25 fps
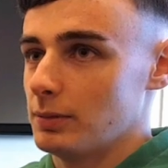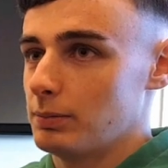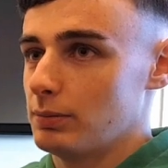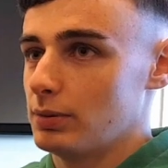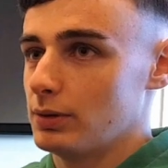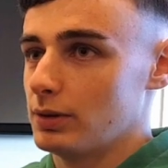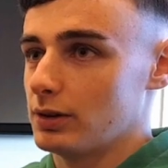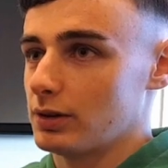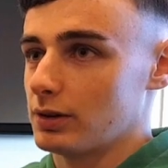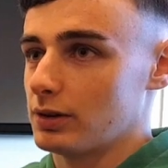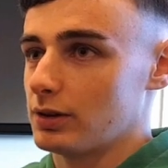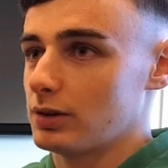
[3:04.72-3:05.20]

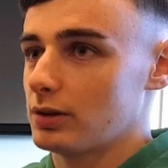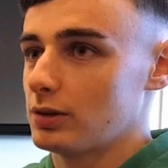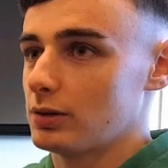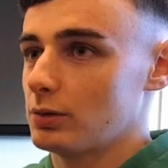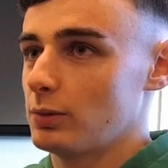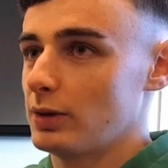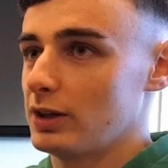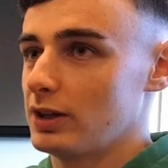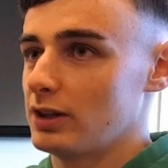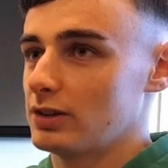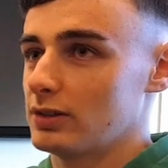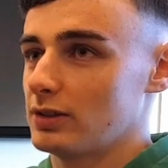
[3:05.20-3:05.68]
But
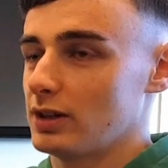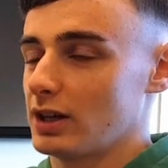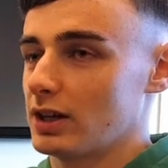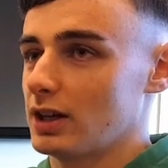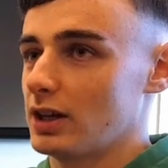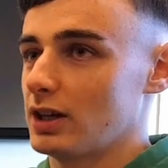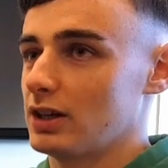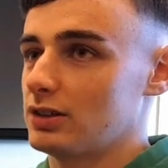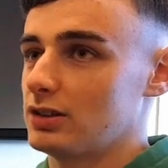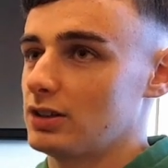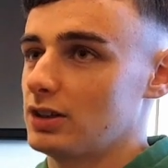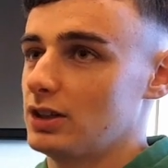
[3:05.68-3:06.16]
when you're
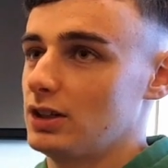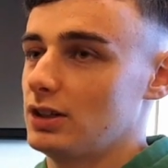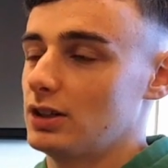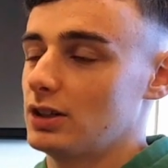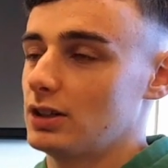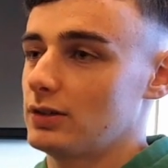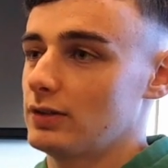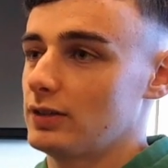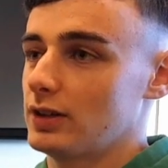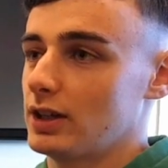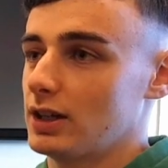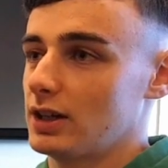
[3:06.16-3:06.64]
18
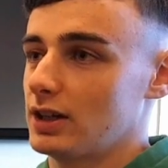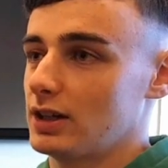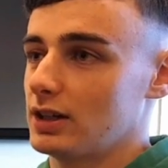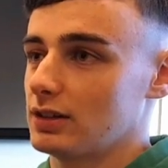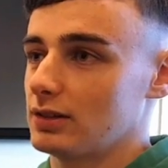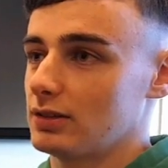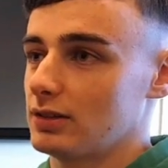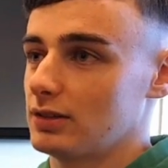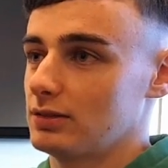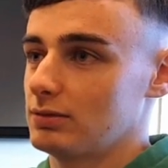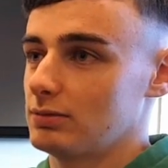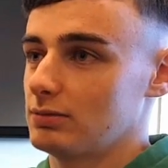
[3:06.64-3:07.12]
over
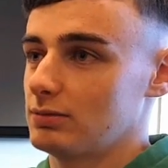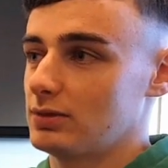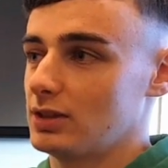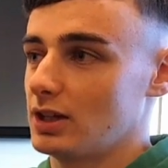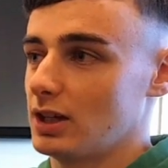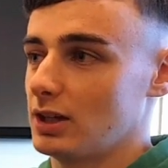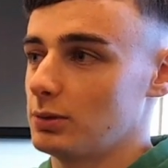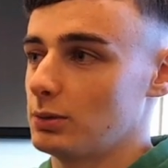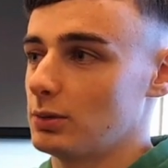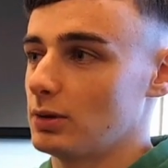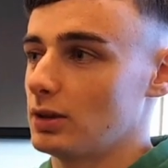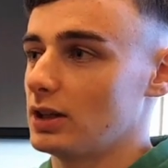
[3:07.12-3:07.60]
there,
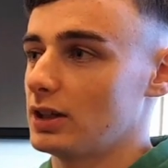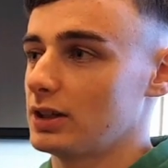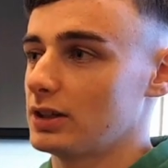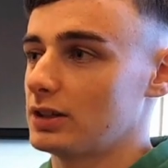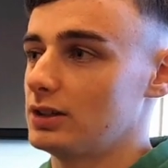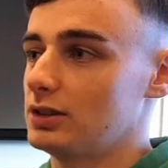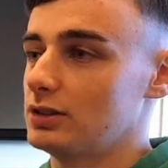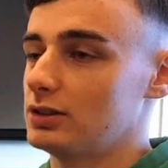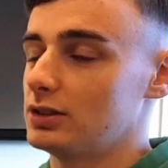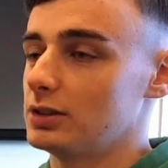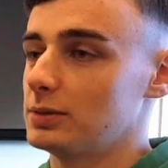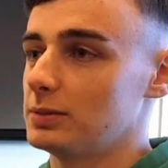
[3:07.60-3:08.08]
they would
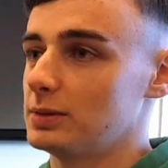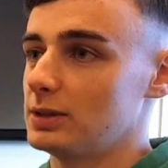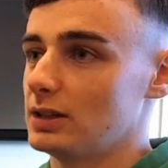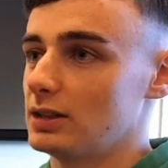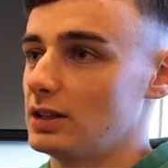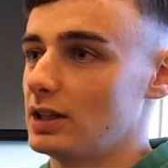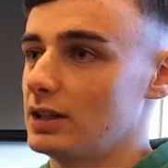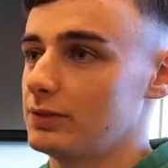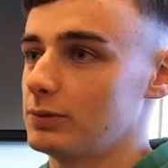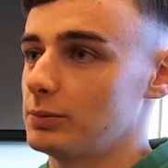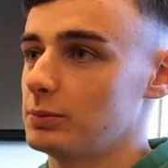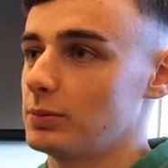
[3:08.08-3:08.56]
like you to be
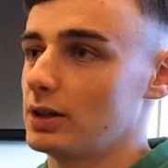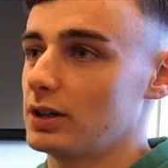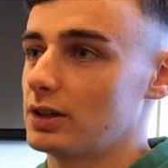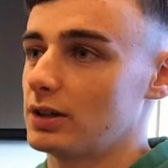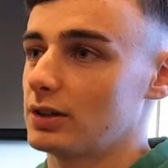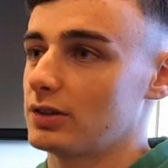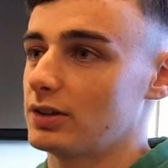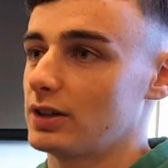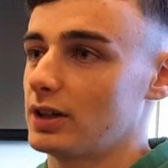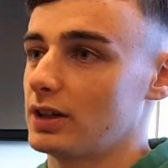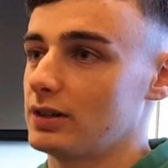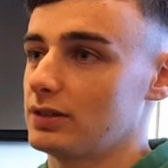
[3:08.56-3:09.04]
living by
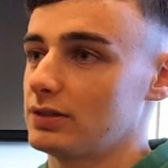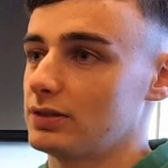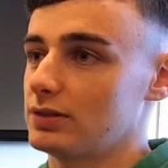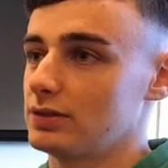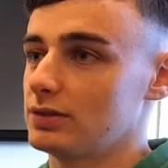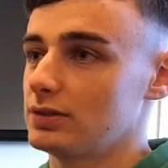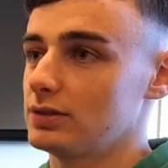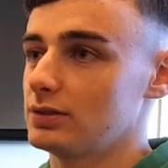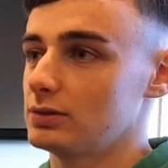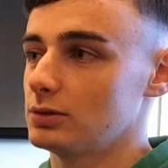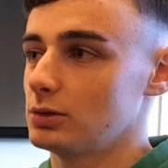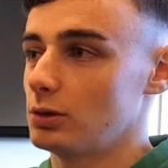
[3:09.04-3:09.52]

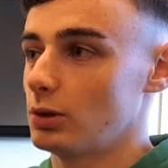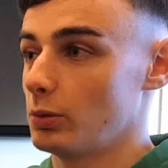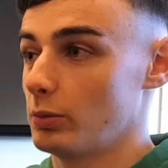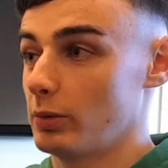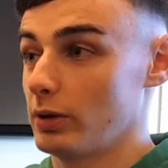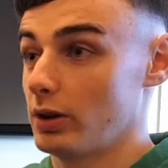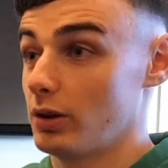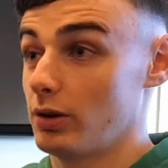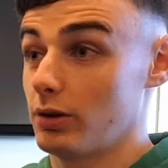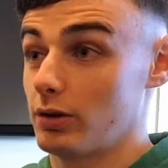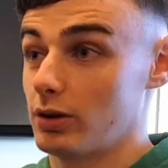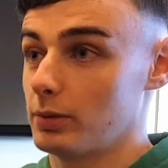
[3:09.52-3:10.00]
yourself or
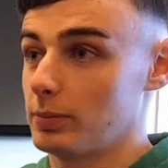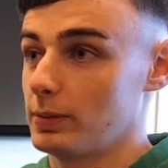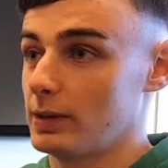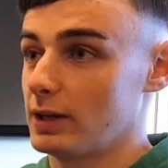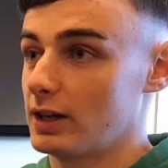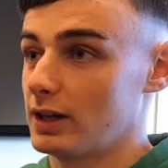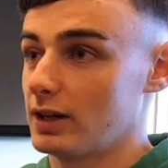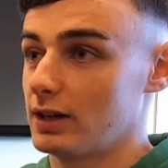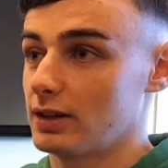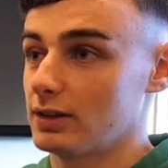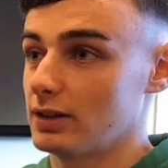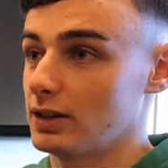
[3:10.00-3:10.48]
with another
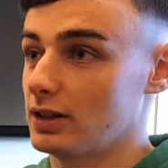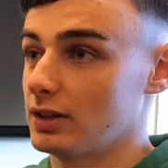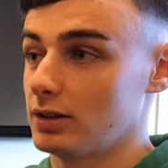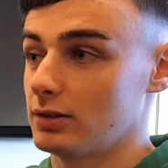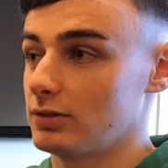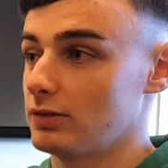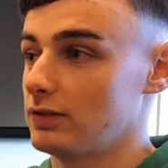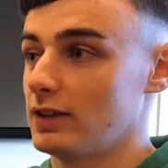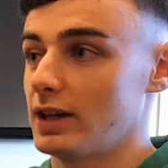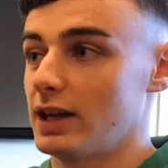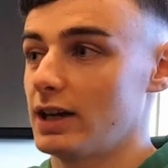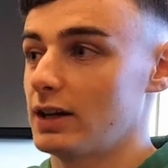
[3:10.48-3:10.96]
player in a
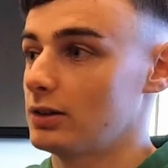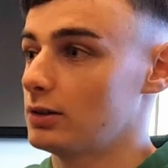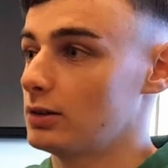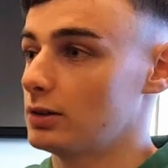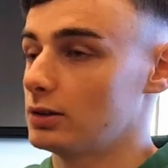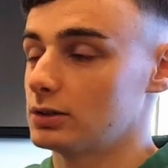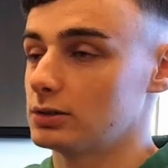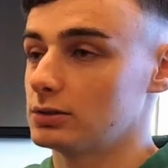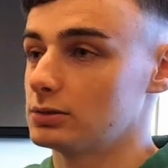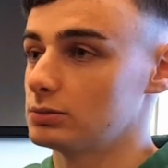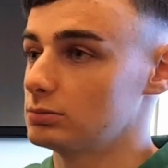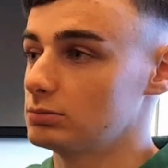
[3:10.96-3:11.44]
flat
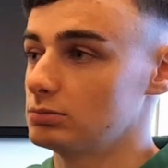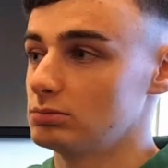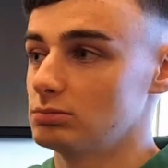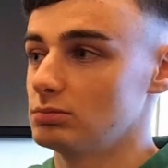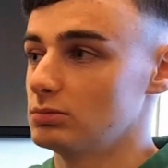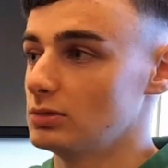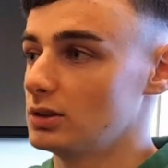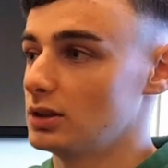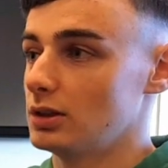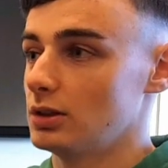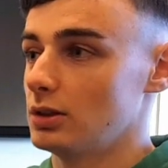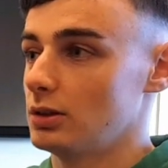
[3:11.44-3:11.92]
or
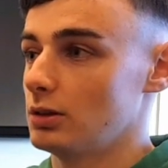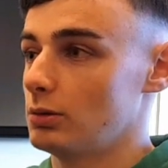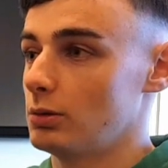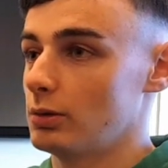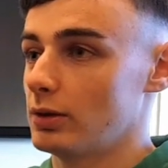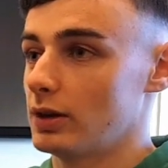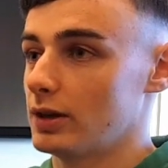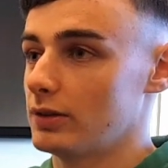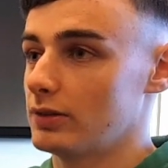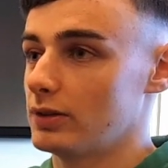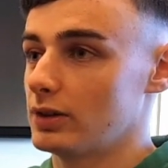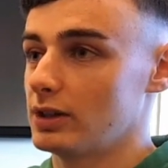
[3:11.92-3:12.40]

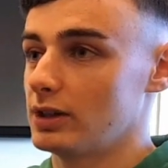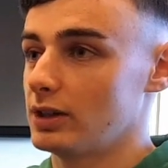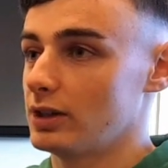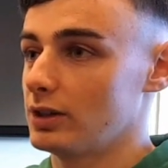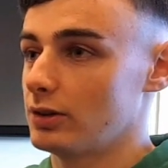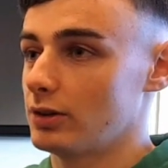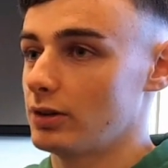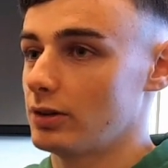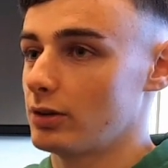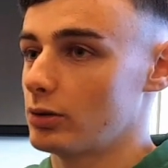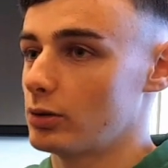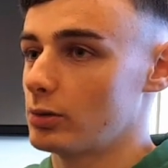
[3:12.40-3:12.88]
wherever,
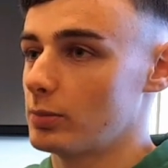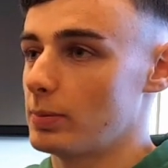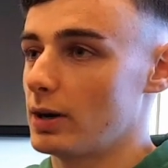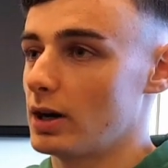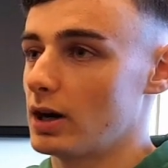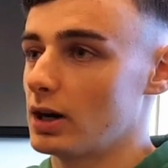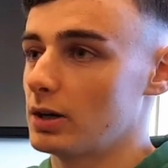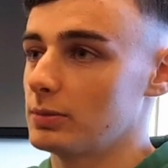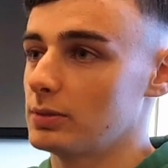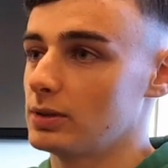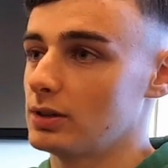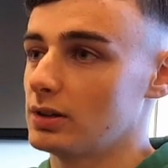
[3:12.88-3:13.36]
in another
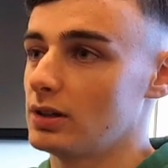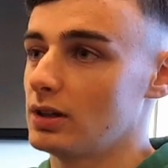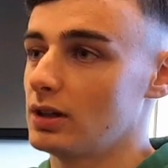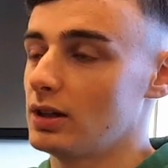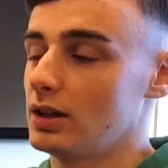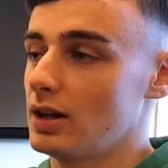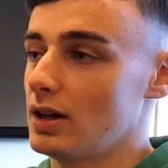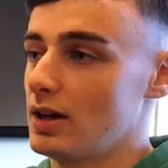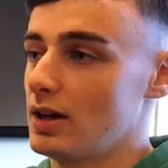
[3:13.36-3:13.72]
apartment.